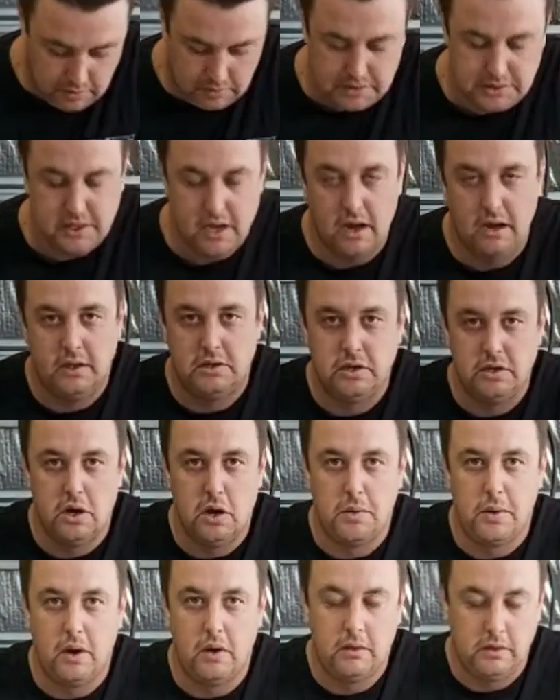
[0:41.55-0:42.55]
Start at the
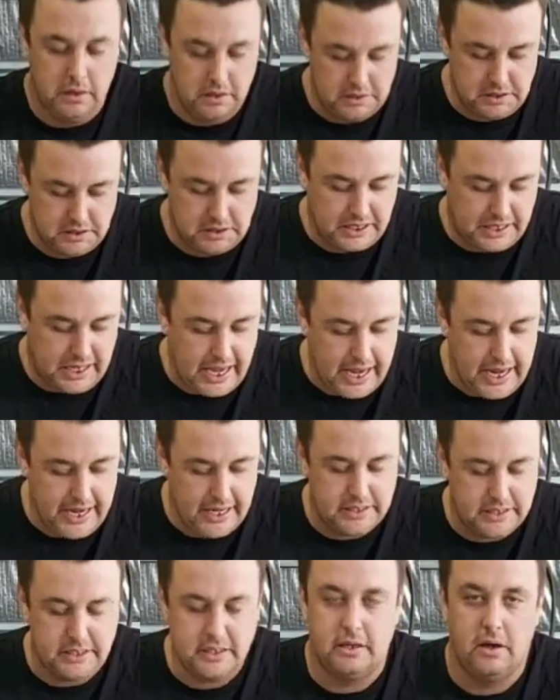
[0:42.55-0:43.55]
turbo. This is the
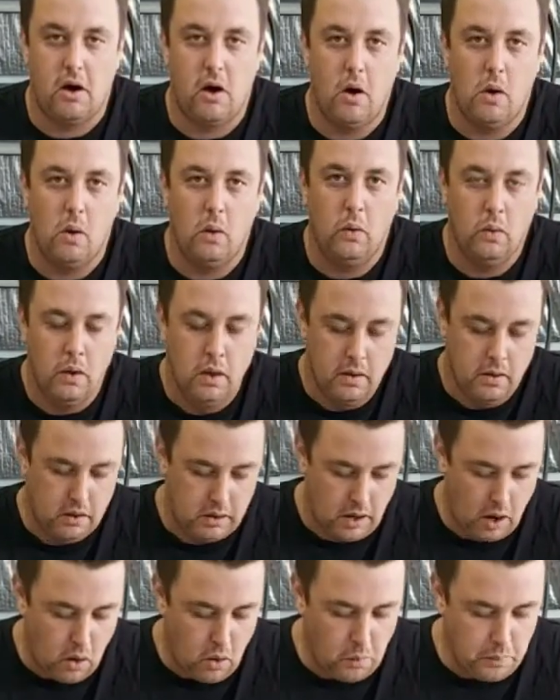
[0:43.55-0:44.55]
key to the whole
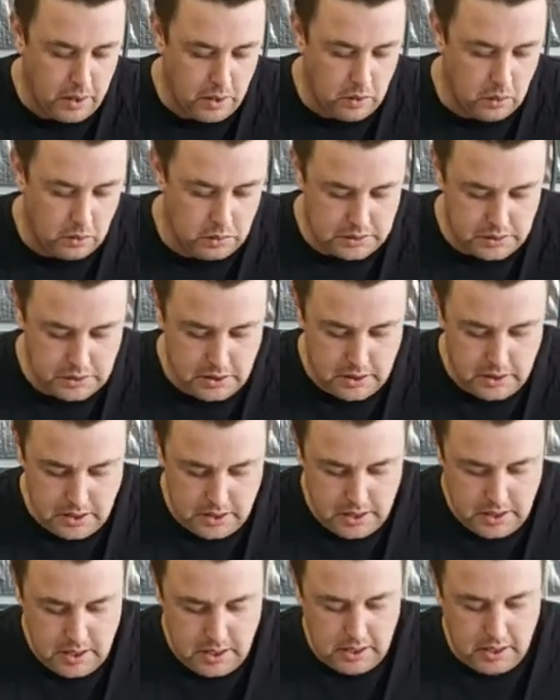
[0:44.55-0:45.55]
build.
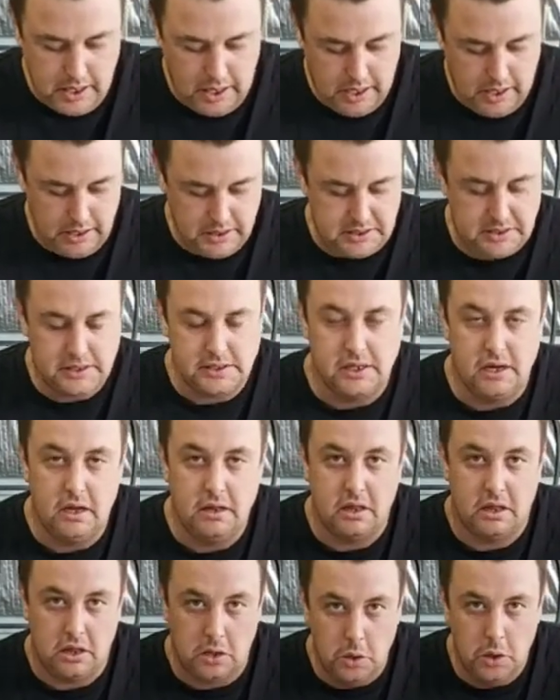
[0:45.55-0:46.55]
And this is
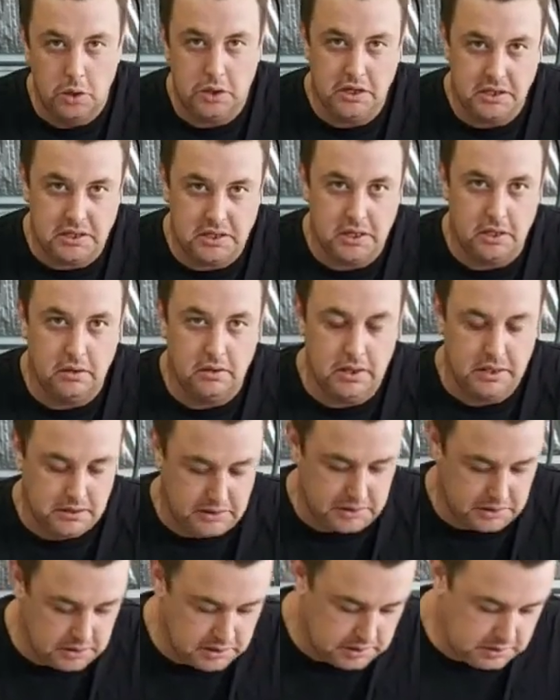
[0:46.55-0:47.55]
another 30
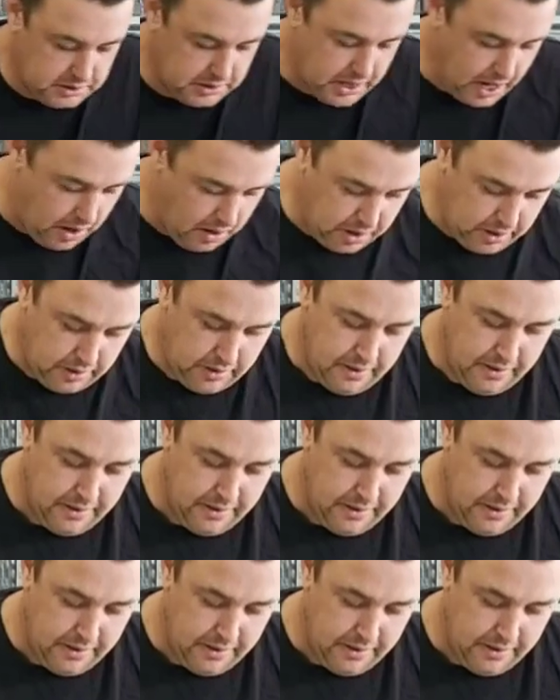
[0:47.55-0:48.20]
series Garrett